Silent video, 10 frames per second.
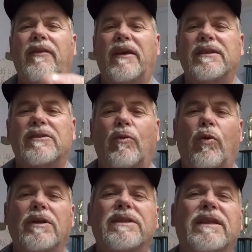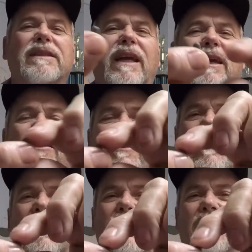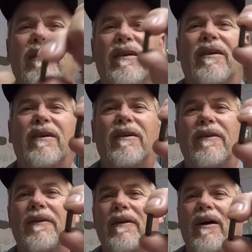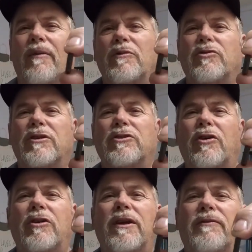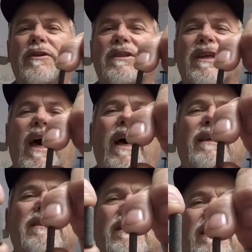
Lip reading: this is a 1/16. I'm just showing you different in size.